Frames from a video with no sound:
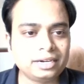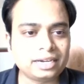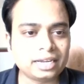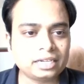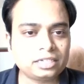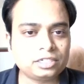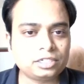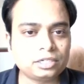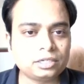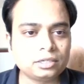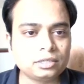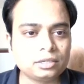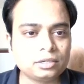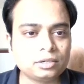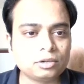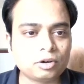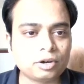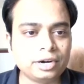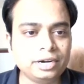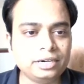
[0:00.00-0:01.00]
touch
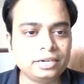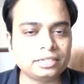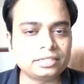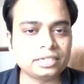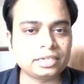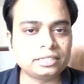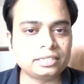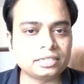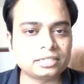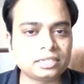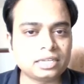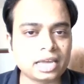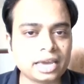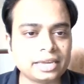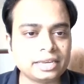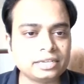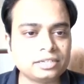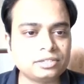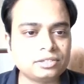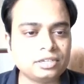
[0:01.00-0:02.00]
or intersect this
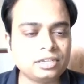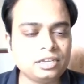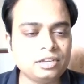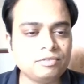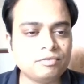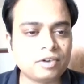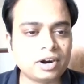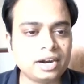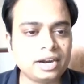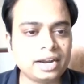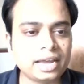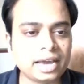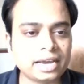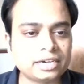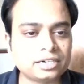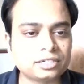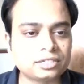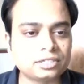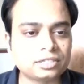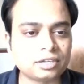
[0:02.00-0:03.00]
line C one
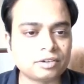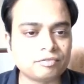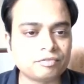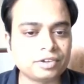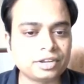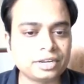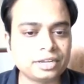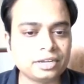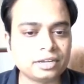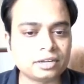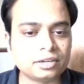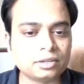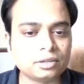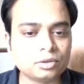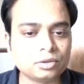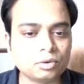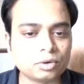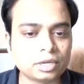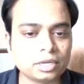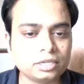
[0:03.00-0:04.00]
dash somewhere here.
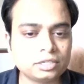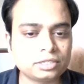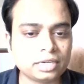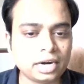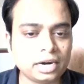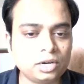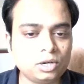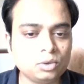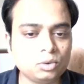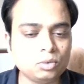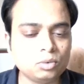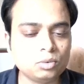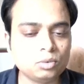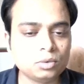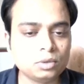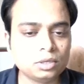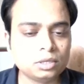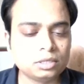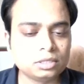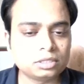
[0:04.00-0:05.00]
Okay, start to
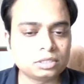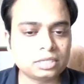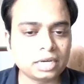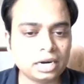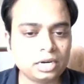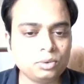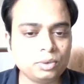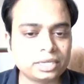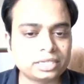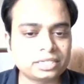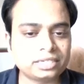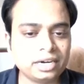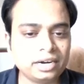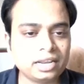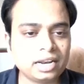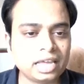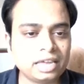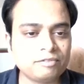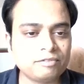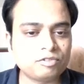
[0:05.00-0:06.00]
start to extend
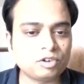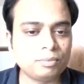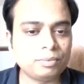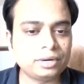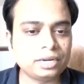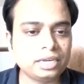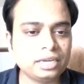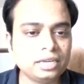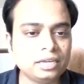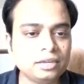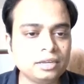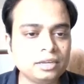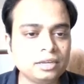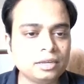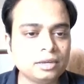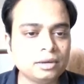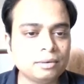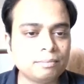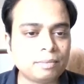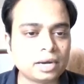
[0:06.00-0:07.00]
the line from D,
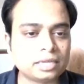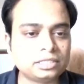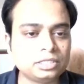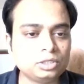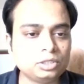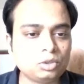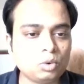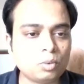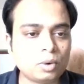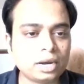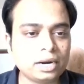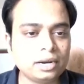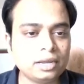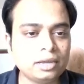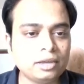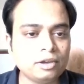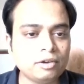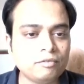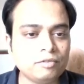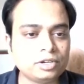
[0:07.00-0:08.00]
passing through one,
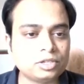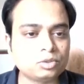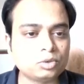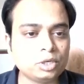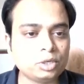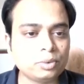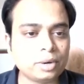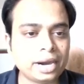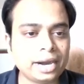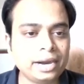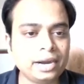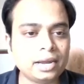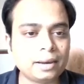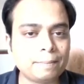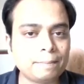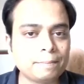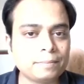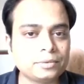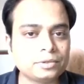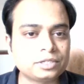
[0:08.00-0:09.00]
which is going to end
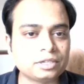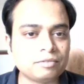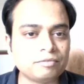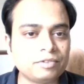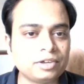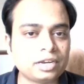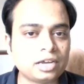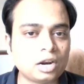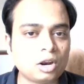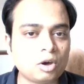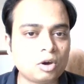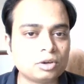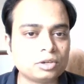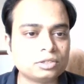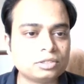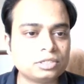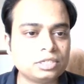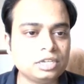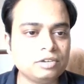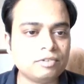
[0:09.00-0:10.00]
up somewhere along
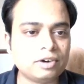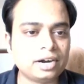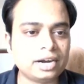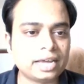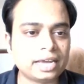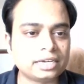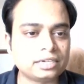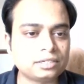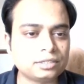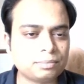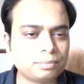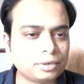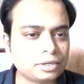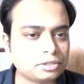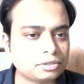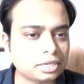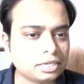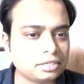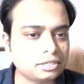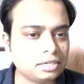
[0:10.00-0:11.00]
C one dash,
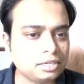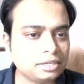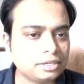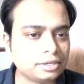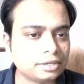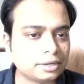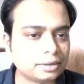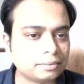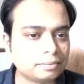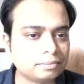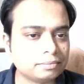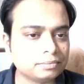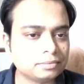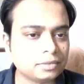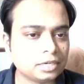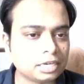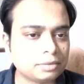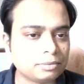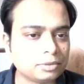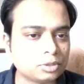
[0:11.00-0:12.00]
precisely here.
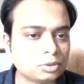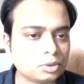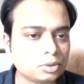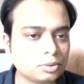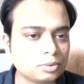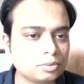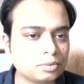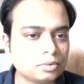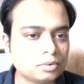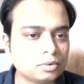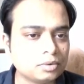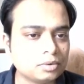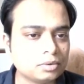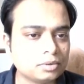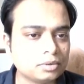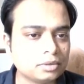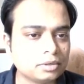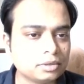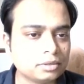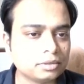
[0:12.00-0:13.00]
Let me show you.
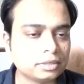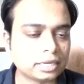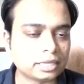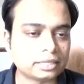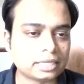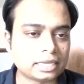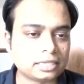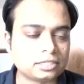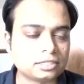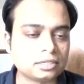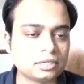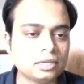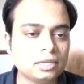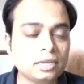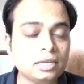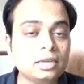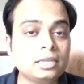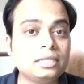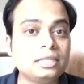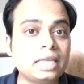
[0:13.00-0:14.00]
Yeah, that's
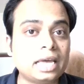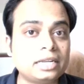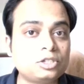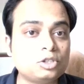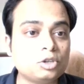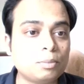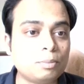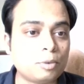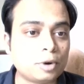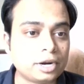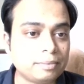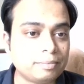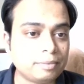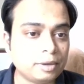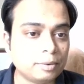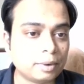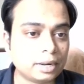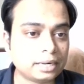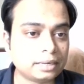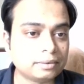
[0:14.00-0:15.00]
that's your point
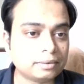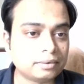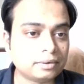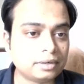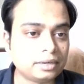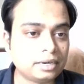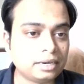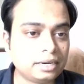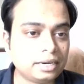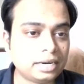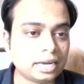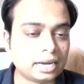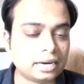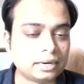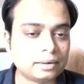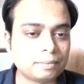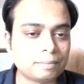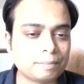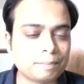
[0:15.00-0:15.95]
P one. Done.